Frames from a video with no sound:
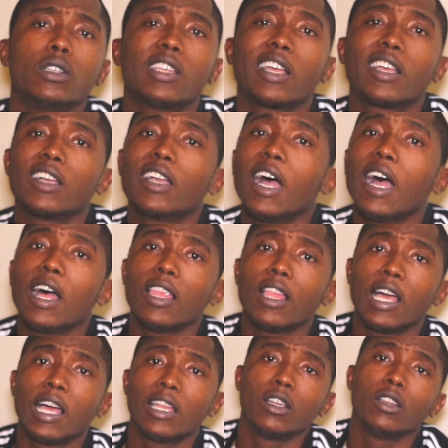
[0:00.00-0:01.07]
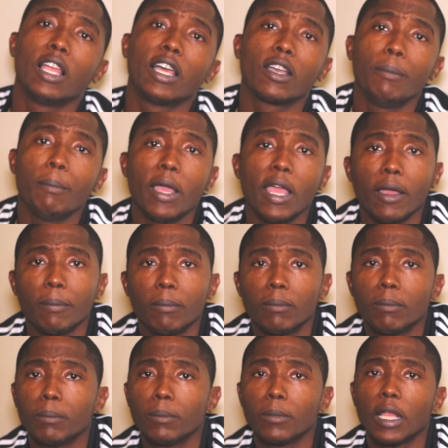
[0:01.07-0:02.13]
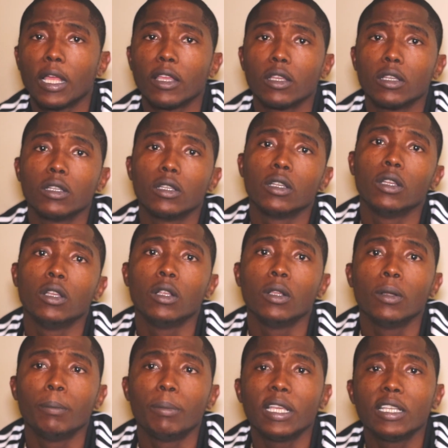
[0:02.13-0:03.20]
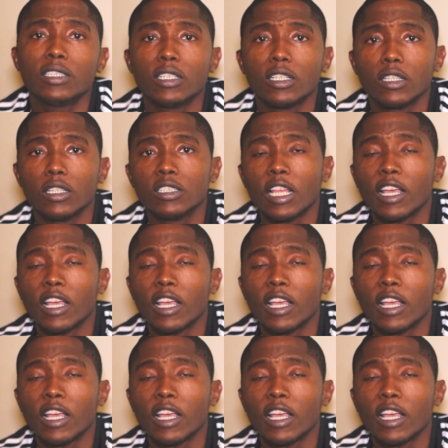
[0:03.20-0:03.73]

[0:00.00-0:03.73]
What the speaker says: guideline or like a map. Like basic, it's